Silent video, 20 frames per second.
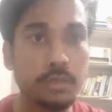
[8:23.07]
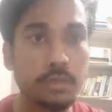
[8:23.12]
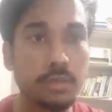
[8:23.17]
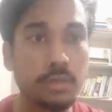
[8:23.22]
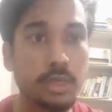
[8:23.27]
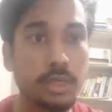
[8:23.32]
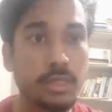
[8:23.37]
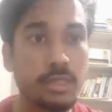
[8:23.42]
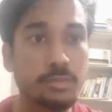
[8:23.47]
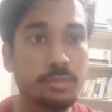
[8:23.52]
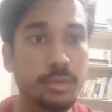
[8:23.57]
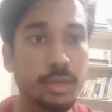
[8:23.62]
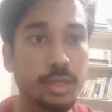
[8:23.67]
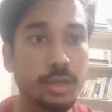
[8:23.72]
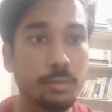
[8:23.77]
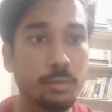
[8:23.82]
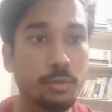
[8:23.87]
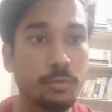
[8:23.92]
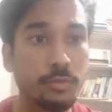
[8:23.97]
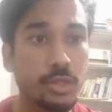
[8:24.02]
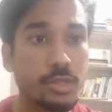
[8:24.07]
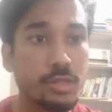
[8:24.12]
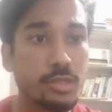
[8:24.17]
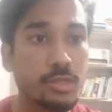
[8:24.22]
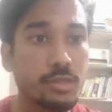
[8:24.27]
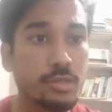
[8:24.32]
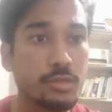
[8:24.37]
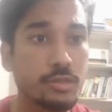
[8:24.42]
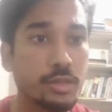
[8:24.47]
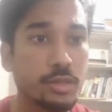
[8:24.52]
Let me remove
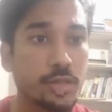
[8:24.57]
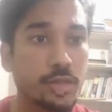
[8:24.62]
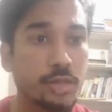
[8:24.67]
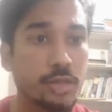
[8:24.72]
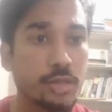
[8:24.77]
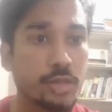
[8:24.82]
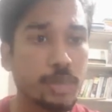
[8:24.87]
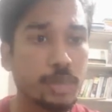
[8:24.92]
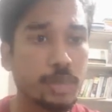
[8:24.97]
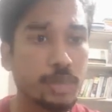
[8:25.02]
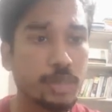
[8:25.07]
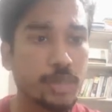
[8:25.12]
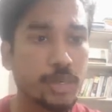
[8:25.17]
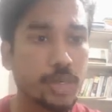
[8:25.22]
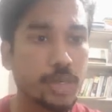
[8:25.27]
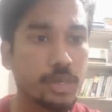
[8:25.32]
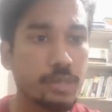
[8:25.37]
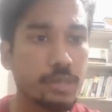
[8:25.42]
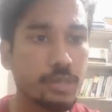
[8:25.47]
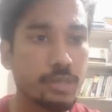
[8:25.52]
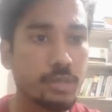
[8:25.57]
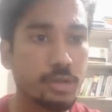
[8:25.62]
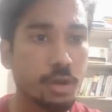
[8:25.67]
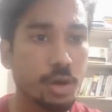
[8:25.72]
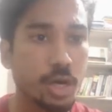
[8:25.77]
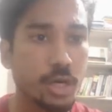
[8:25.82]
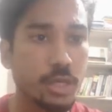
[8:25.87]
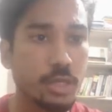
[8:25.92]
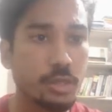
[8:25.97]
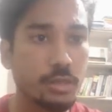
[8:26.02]
this. HTTP status
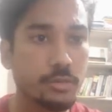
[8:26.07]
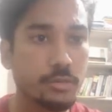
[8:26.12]
dot